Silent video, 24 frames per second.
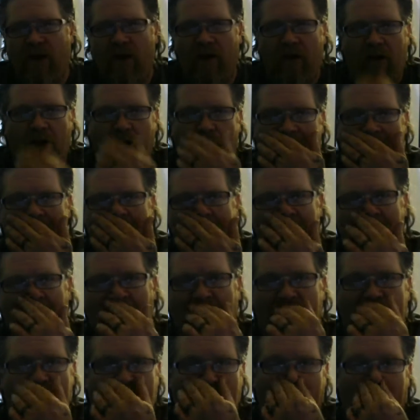are causing
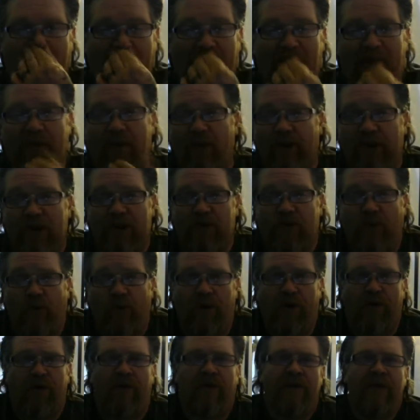more trouble than what it's
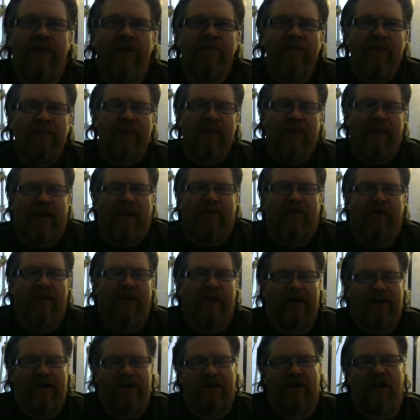worth, I thought
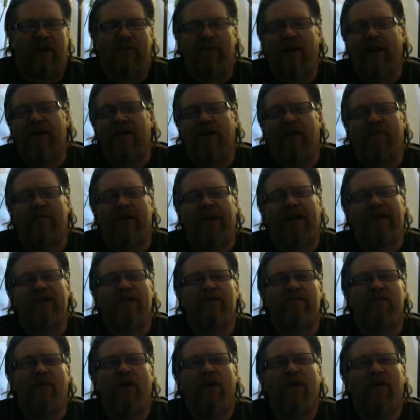I'd just come on here and make a
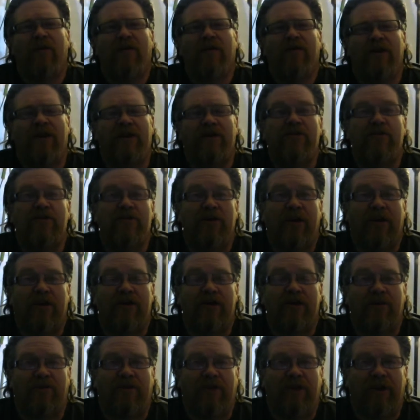small
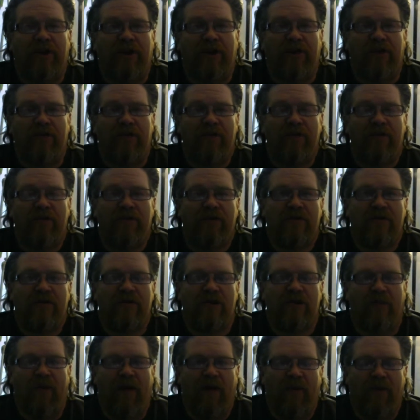introduction video
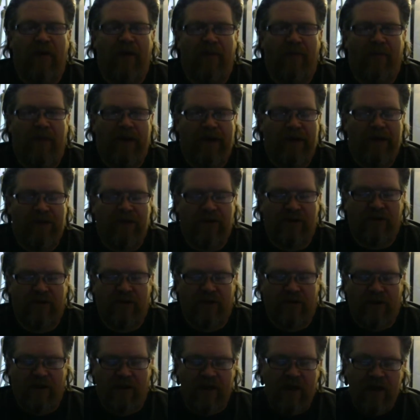to my webpage.
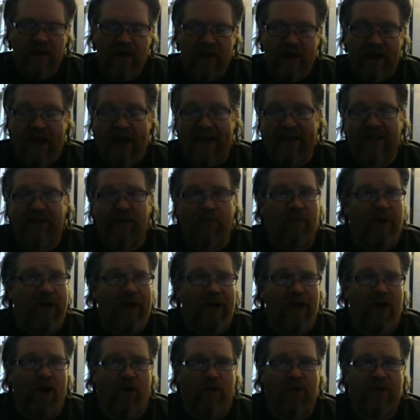As everybody
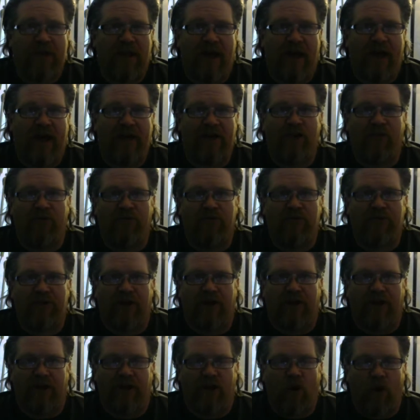knows, I don't
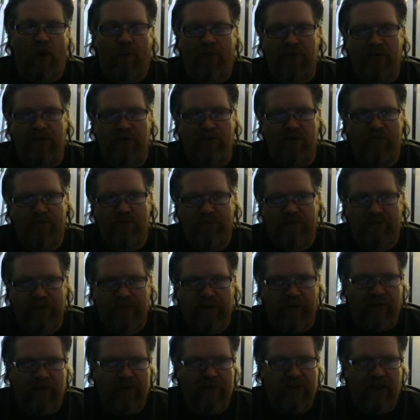go up to
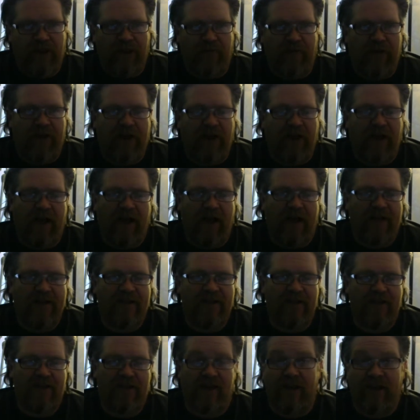different celebrity
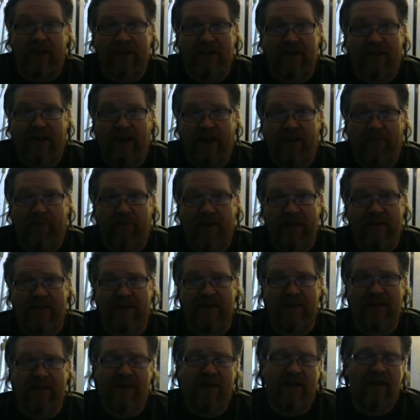clients and solicit
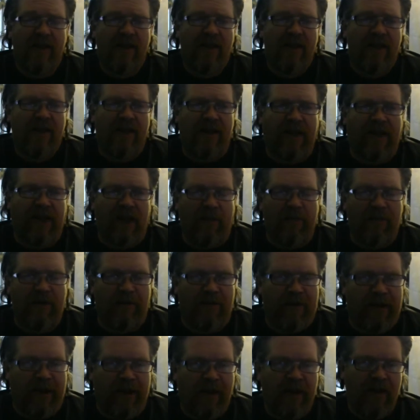business. They come to
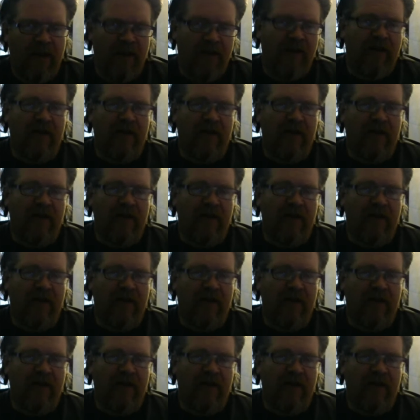me.